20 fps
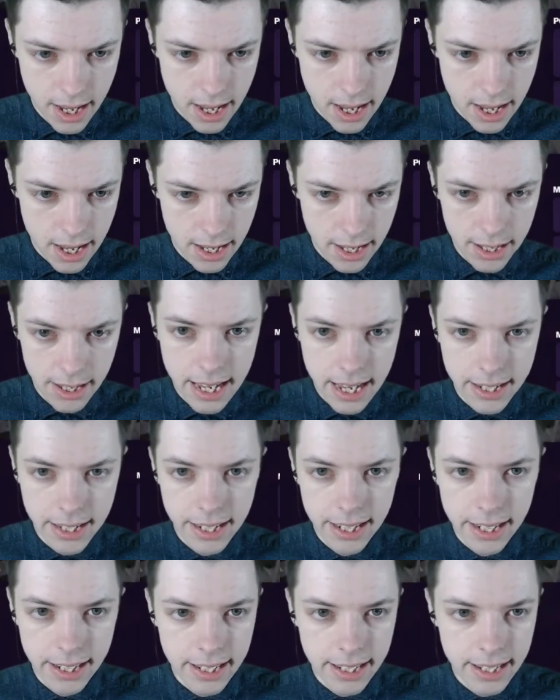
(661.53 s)
Yes, he is
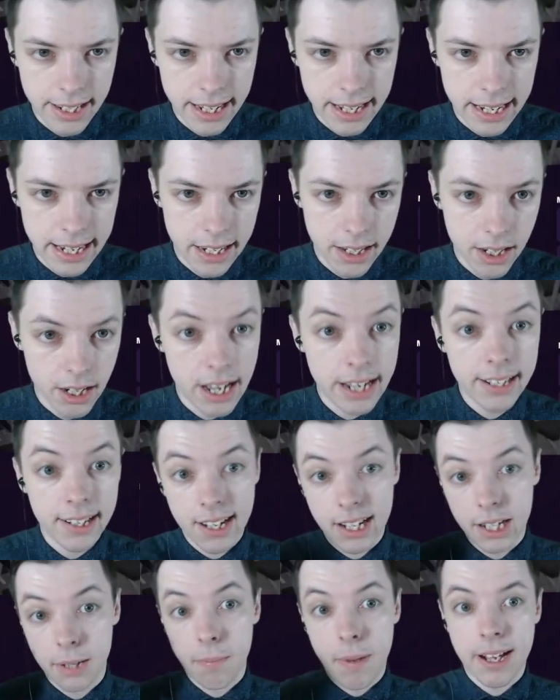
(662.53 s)
indeed. Adonai's
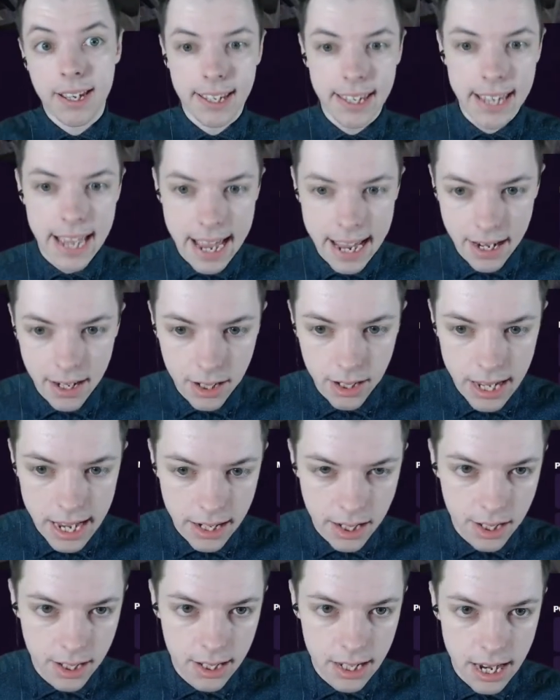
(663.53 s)
back again. Yes,
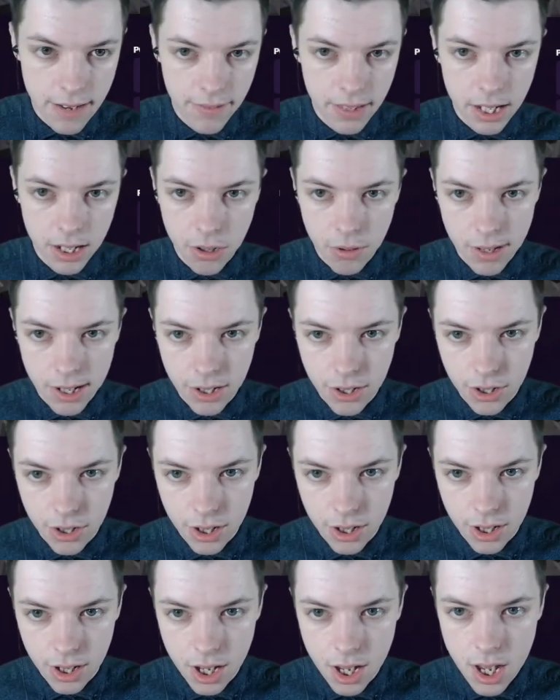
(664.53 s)
have that question.
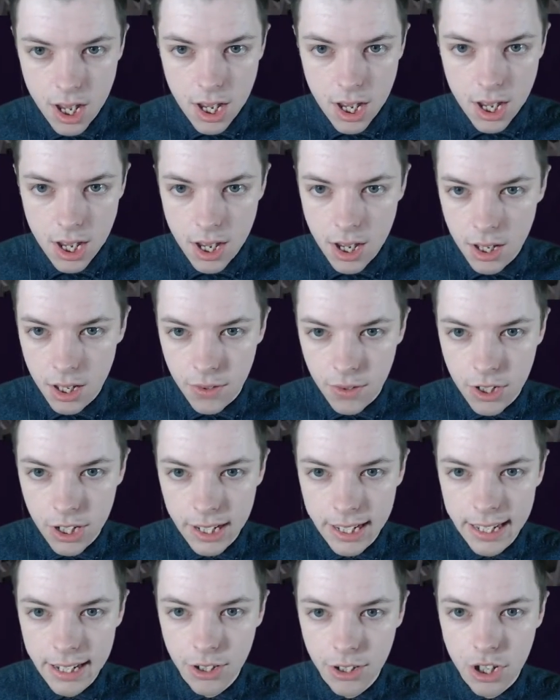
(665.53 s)
You're taking in
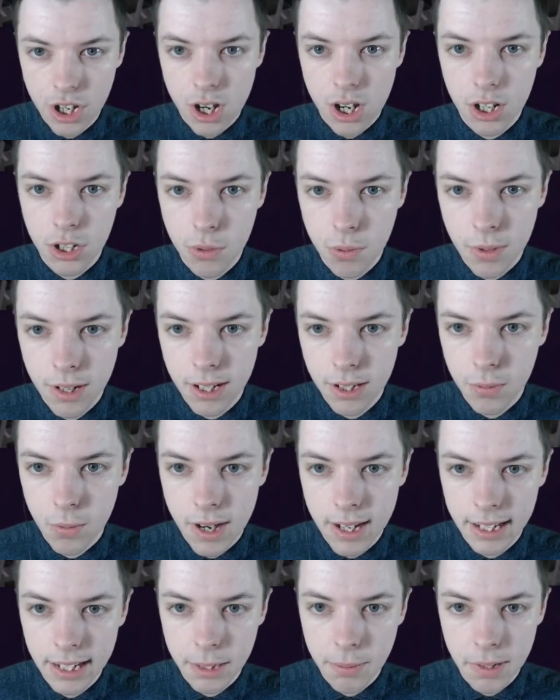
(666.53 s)
charge when it is widely
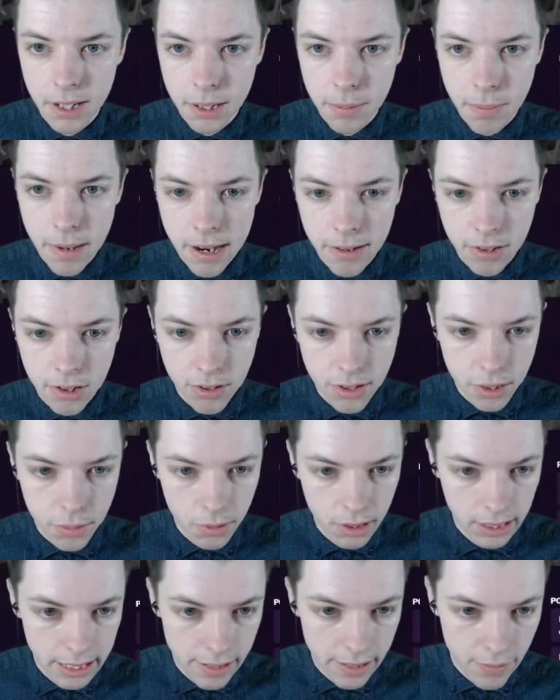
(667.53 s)
expected Pau Torres will
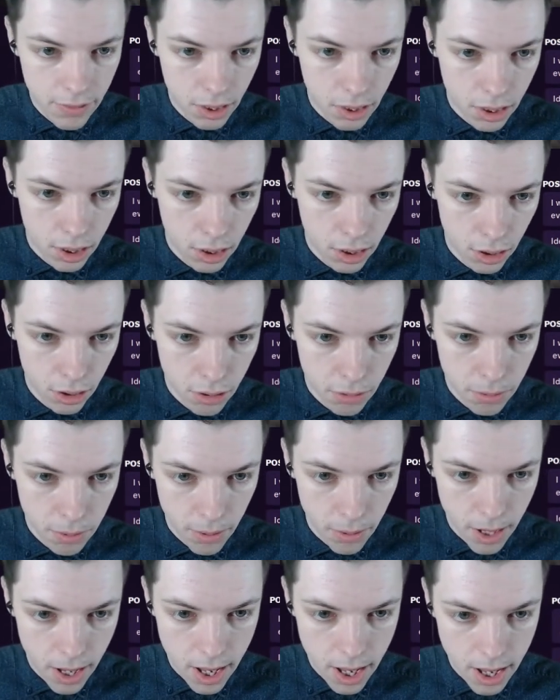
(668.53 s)
leave the club.
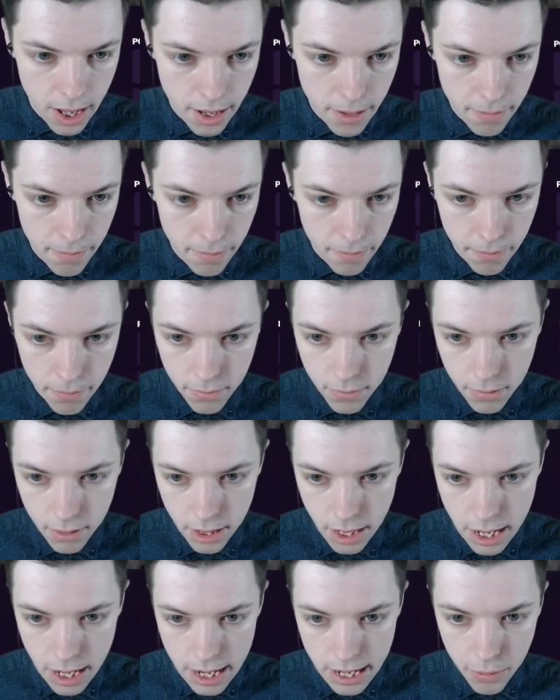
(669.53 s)
I
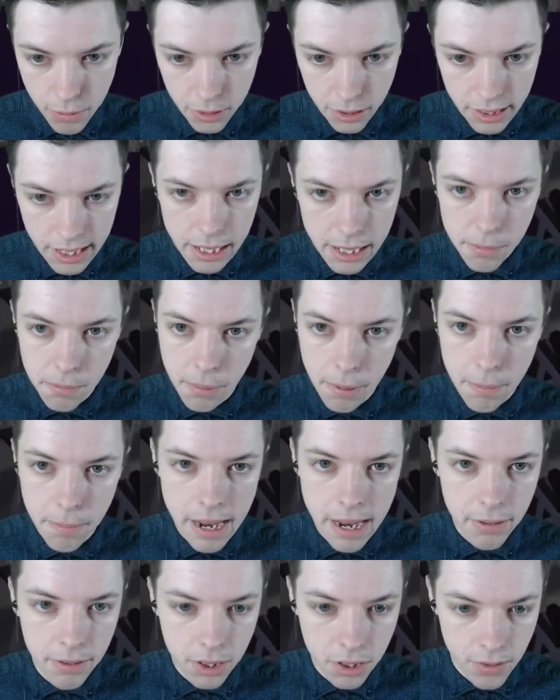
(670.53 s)
will keep Pau
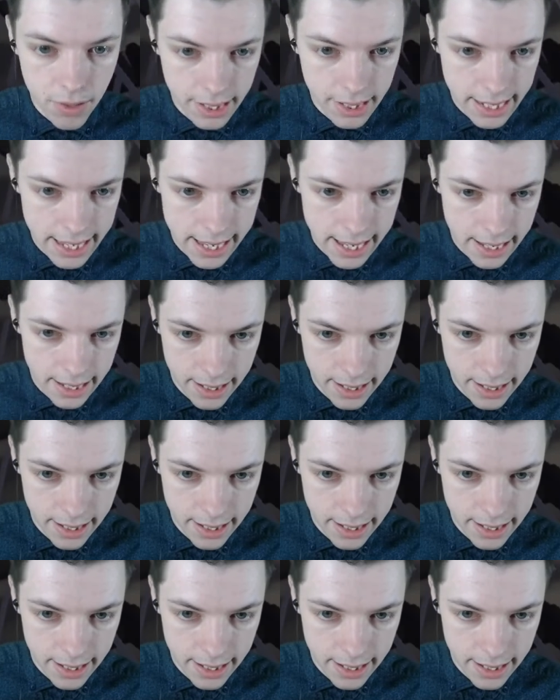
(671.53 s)
Torres here.